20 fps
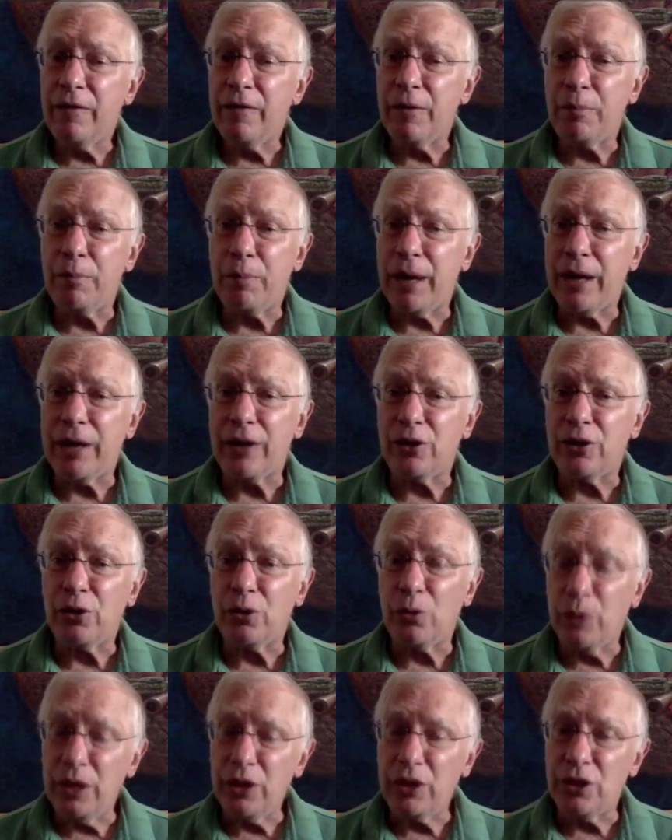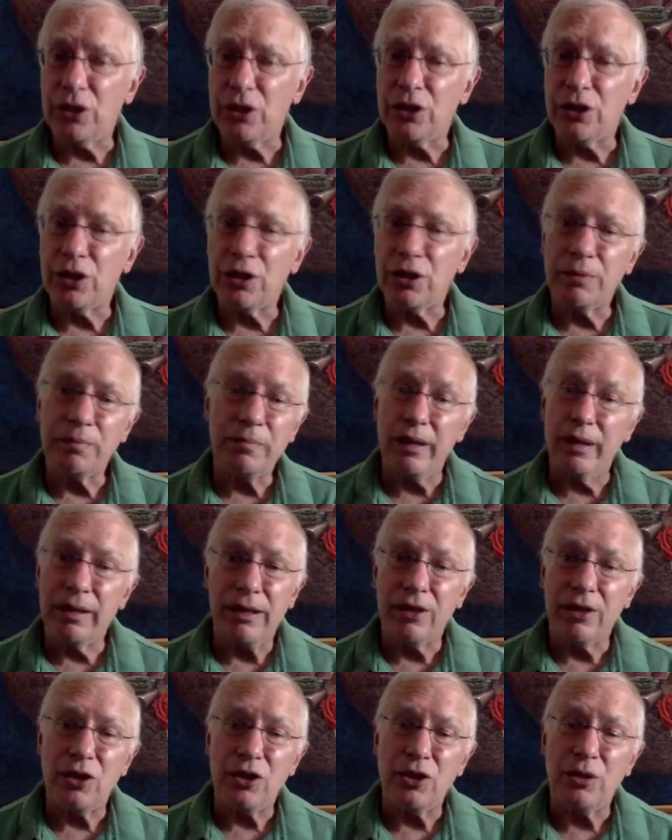for practical reasons,
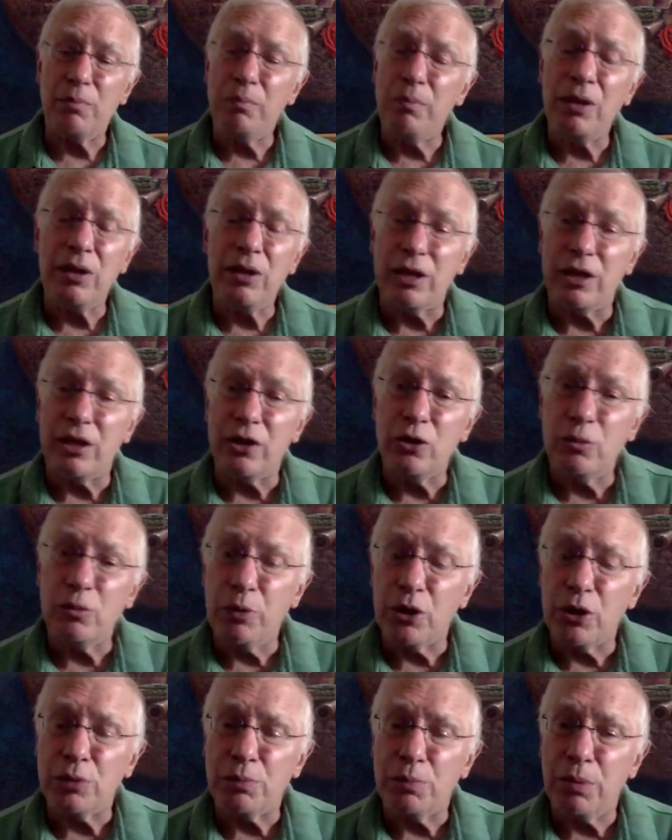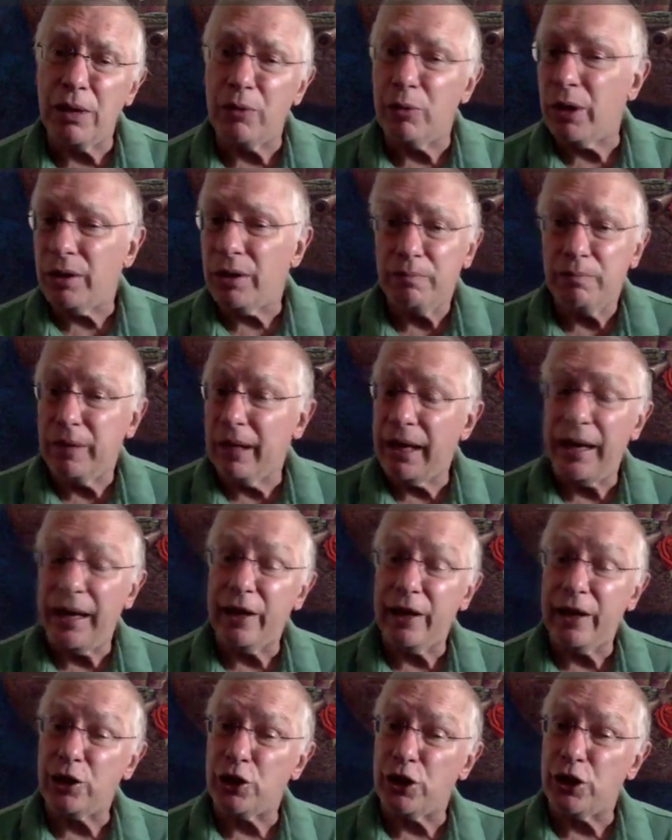because there's a million new books. Well,
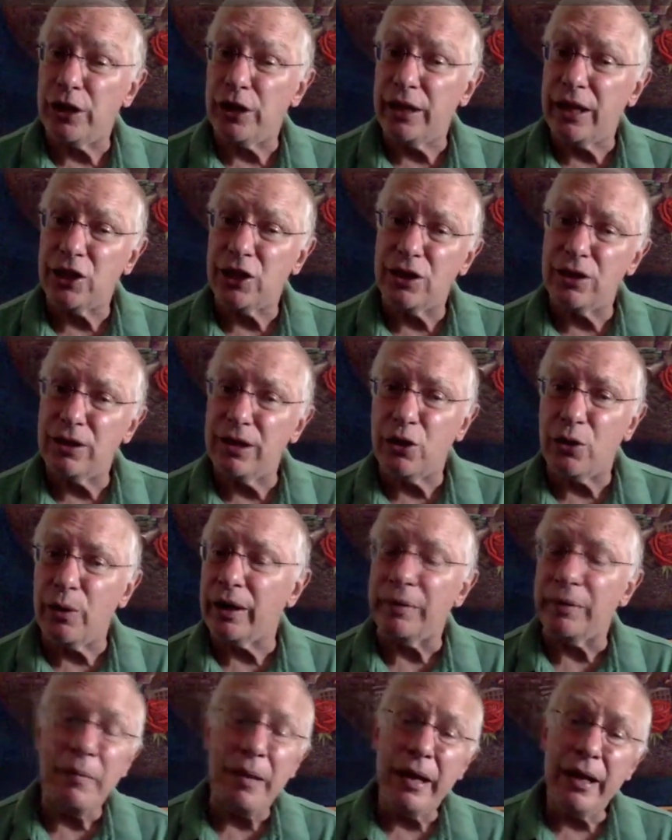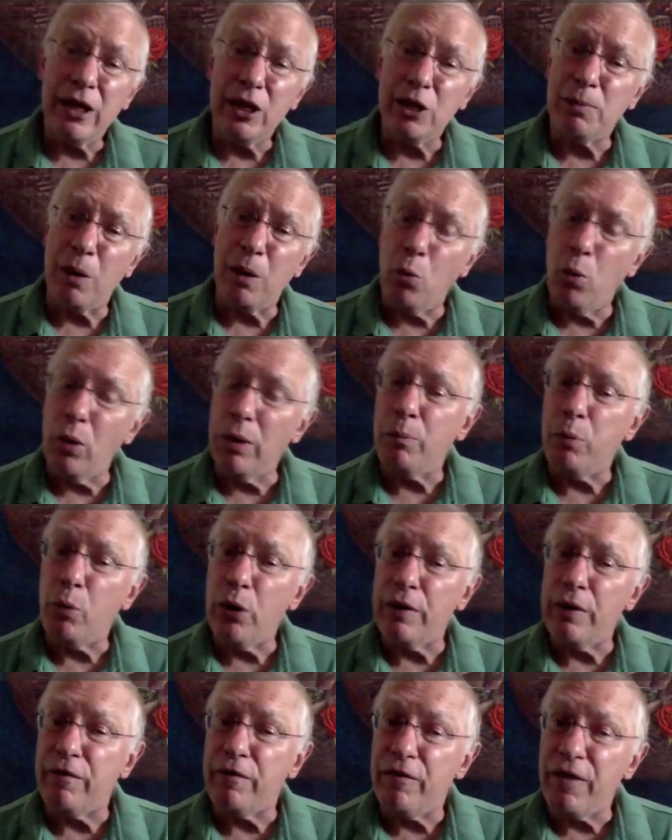actually, that's incorrect. There's about
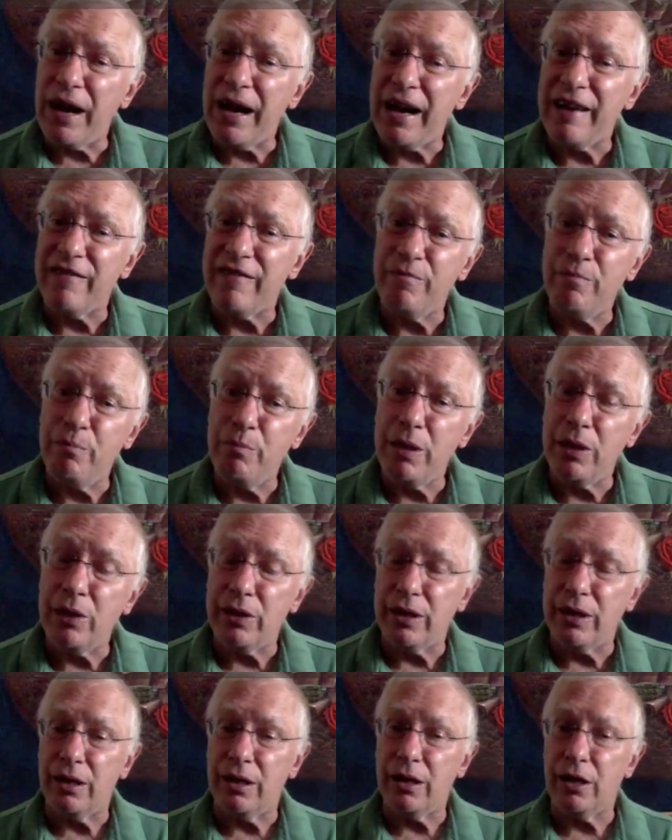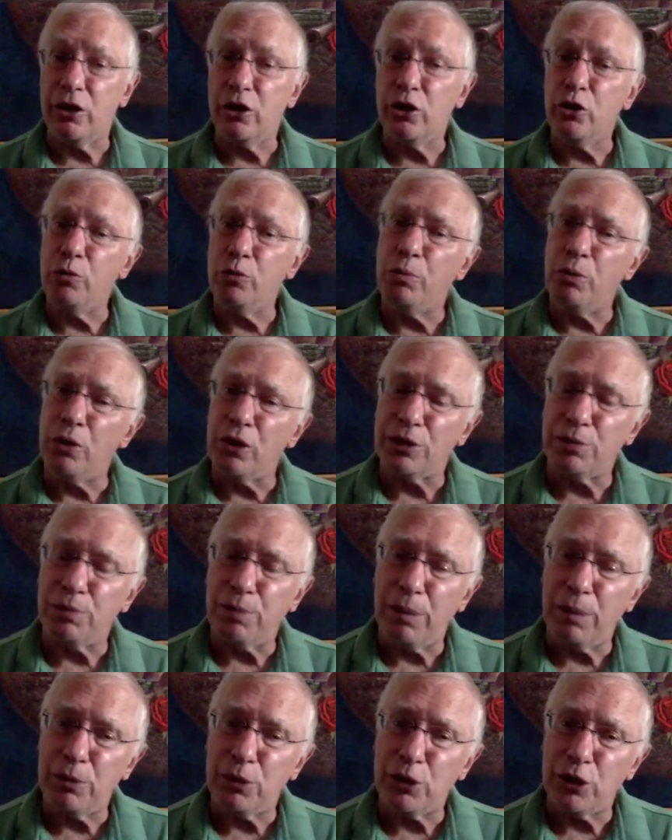1.5 million new
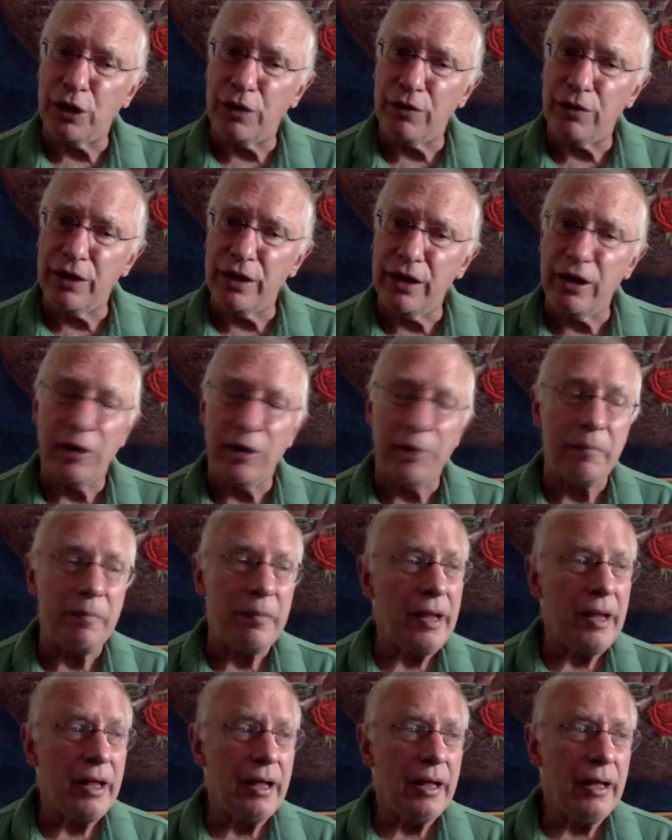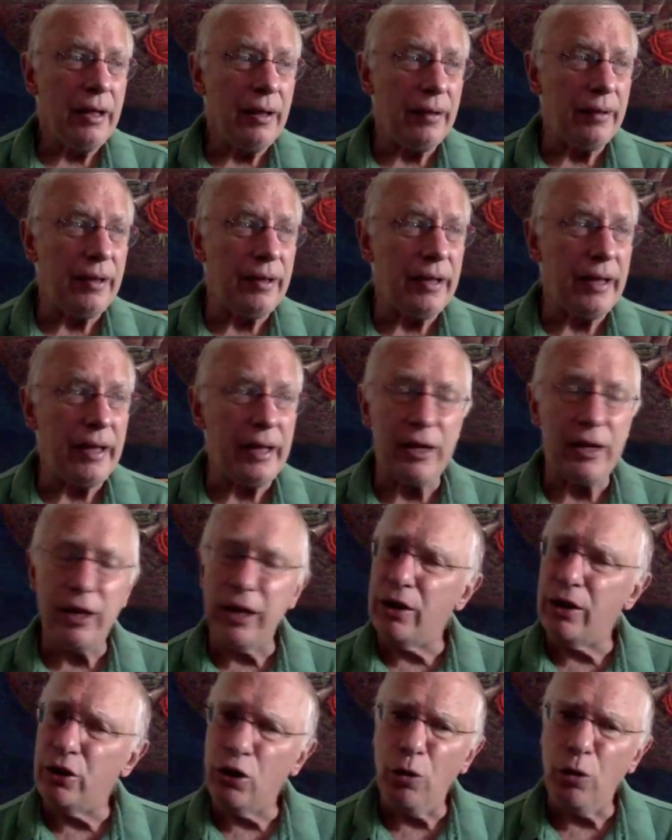books published every year, and
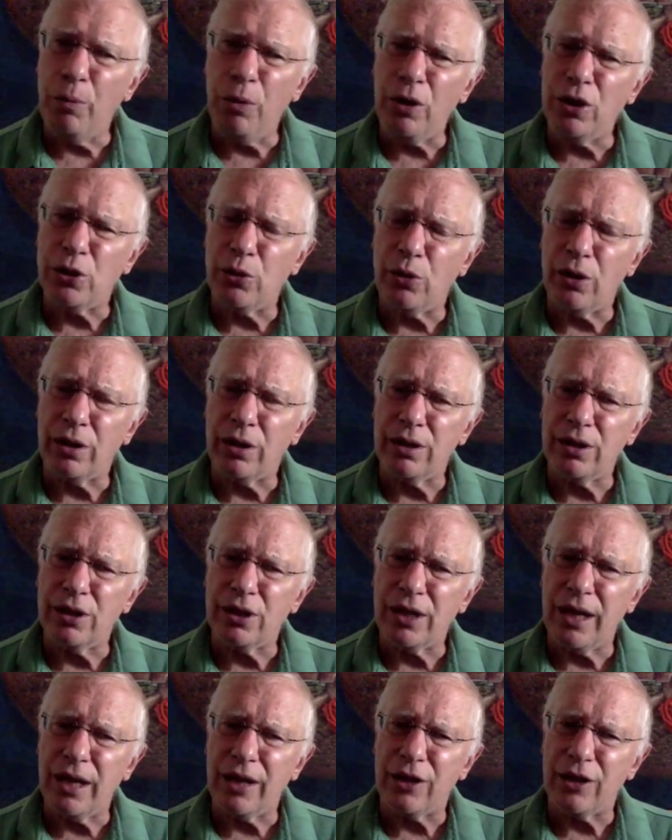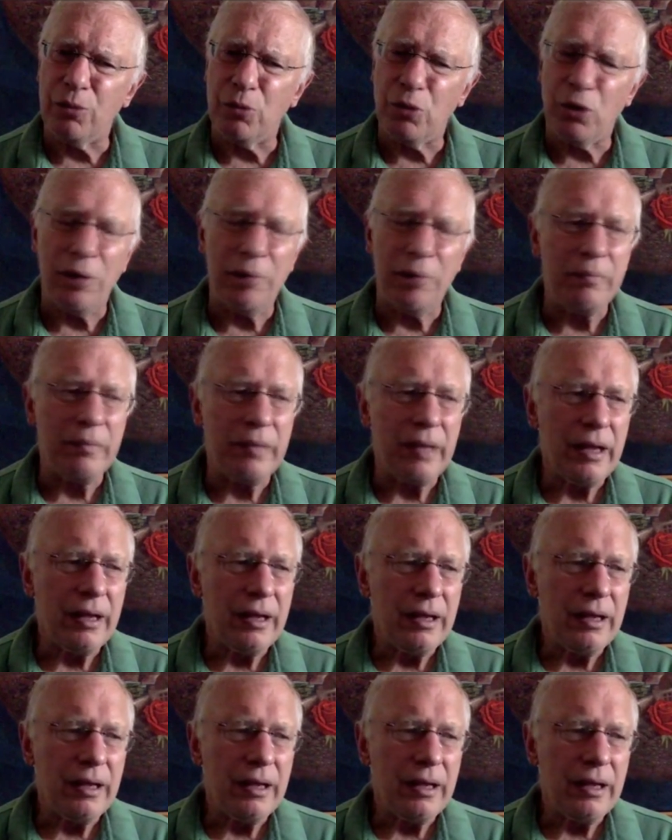no bookstore can stock them all.